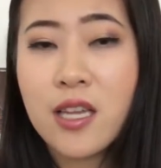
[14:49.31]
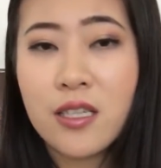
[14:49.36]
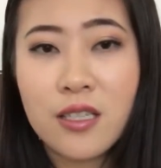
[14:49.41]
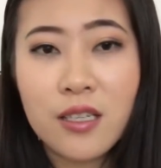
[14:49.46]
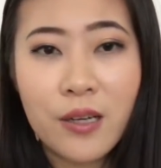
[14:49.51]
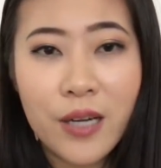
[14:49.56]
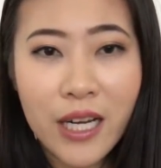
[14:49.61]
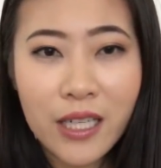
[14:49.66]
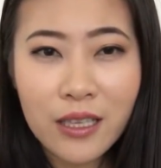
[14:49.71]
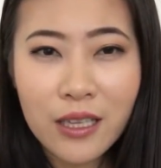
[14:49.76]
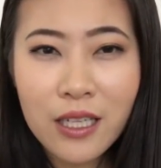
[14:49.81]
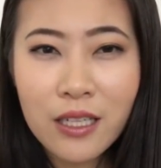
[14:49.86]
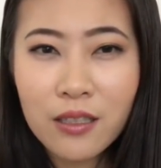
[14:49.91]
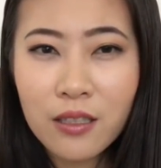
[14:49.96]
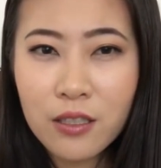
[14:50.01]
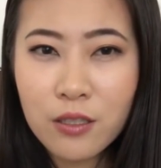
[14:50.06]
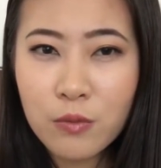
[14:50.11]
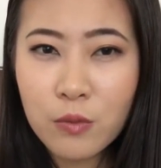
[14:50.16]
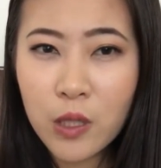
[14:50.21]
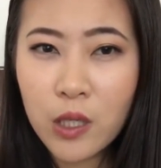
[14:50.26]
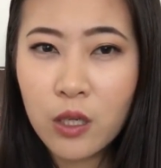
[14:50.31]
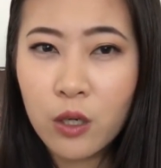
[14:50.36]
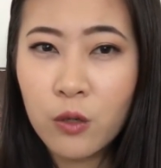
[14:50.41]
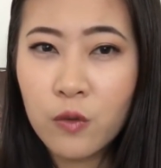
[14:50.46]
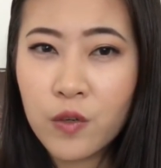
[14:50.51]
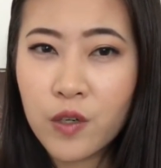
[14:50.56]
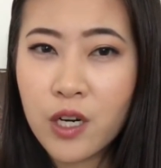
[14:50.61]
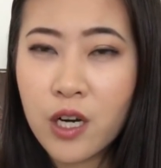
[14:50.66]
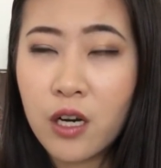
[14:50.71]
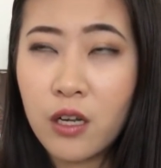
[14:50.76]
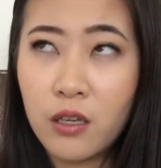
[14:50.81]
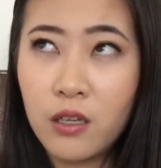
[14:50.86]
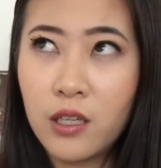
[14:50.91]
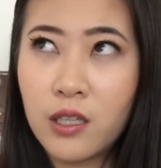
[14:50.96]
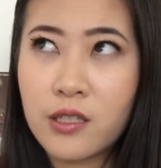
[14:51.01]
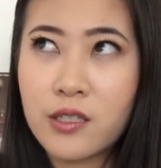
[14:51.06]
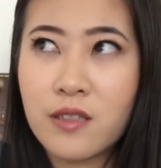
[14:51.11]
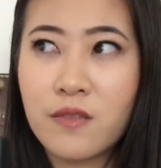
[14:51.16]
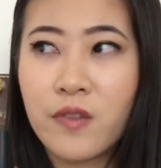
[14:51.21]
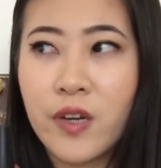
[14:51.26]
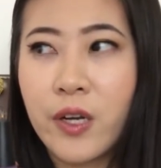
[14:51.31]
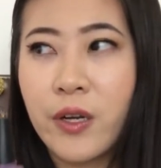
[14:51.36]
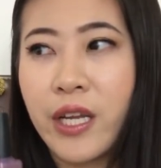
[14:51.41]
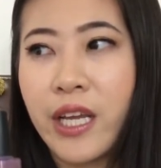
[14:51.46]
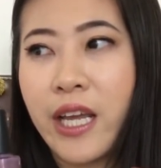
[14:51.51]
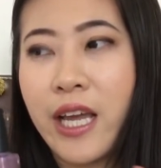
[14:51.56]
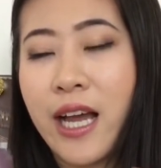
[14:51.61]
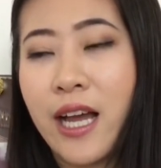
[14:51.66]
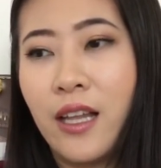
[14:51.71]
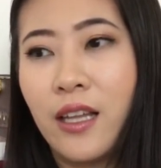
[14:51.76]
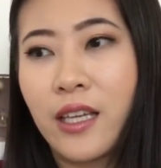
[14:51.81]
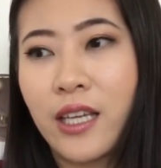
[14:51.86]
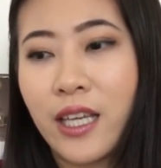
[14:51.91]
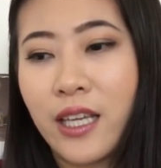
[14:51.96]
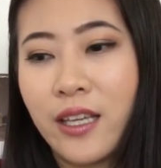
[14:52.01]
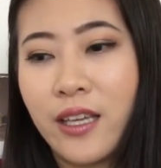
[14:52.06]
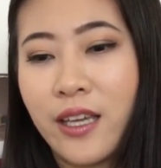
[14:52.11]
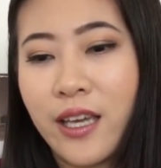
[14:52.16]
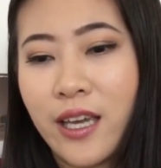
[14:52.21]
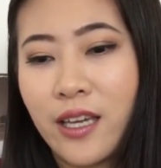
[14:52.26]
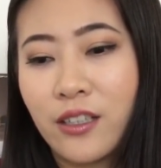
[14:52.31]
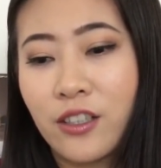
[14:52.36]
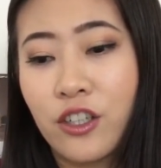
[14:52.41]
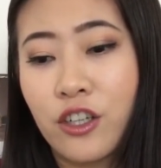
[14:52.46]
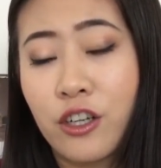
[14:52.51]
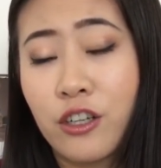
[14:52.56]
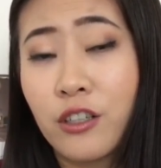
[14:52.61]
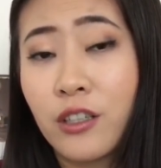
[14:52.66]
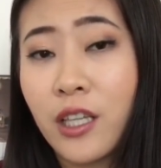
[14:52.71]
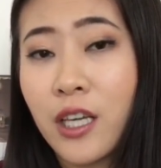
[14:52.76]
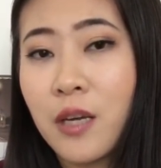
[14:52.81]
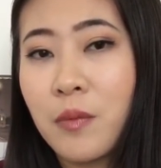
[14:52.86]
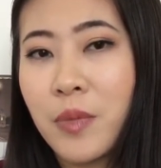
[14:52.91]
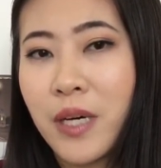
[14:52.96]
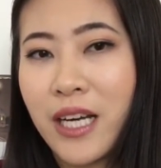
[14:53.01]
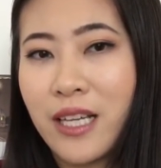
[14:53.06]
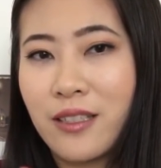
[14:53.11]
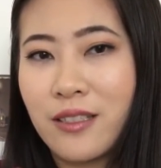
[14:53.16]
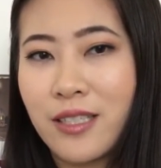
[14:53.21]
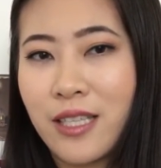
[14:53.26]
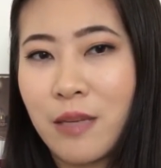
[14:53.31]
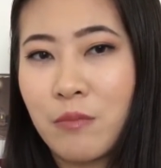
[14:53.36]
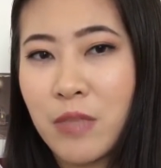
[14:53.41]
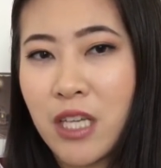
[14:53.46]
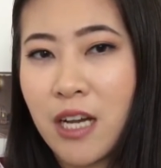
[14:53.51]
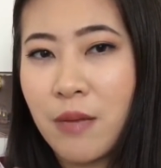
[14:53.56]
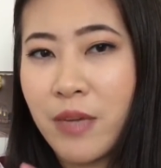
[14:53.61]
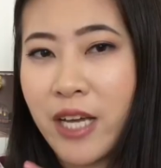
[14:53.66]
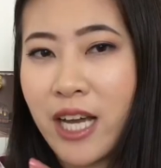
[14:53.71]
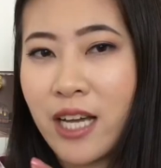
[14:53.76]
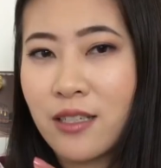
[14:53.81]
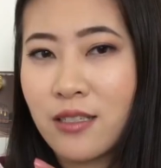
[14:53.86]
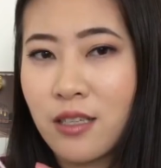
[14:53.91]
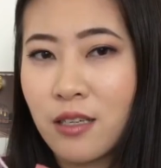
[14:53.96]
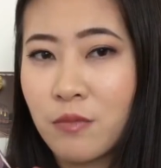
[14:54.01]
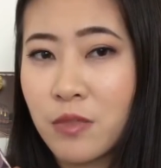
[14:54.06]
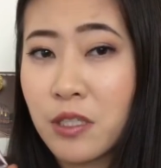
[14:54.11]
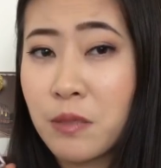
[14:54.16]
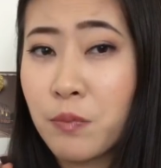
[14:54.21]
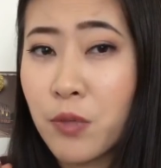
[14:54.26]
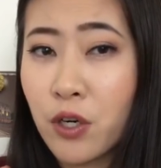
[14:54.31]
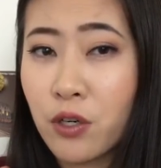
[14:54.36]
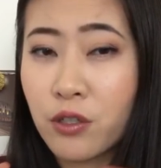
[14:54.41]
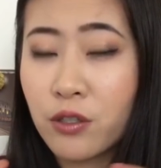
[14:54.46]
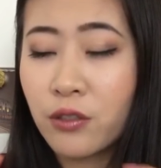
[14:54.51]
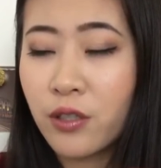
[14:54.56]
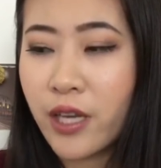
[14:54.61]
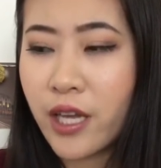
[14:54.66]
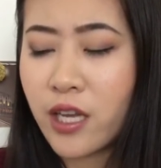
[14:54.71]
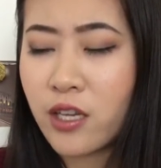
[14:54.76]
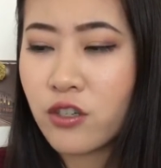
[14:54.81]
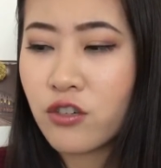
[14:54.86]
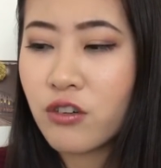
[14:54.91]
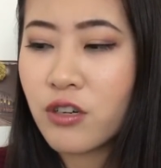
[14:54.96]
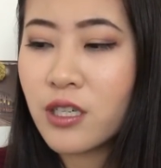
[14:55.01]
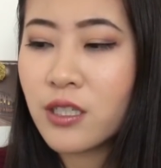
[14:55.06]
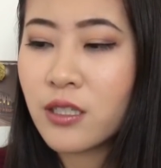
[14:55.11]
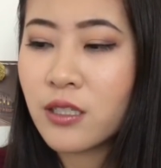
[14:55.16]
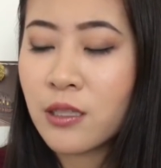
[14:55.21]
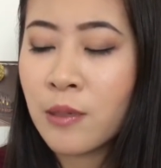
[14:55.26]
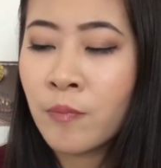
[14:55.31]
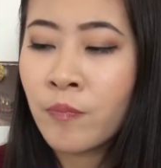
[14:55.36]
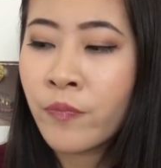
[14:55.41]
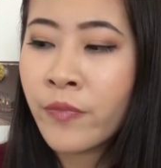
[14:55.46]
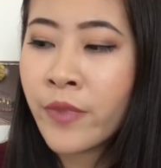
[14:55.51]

So I think this one overall looks very elegant and girly, but at the same time it has some sparkle and interest.